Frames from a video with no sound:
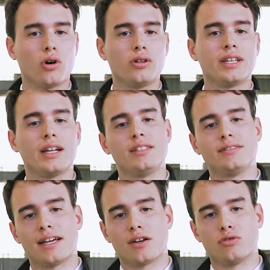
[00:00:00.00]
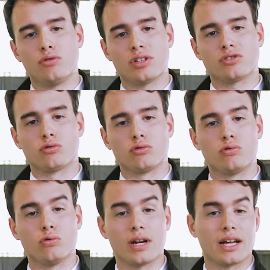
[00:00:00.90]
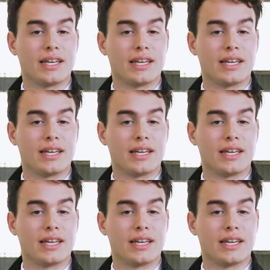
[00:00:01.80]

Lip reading: are housed within a structure we call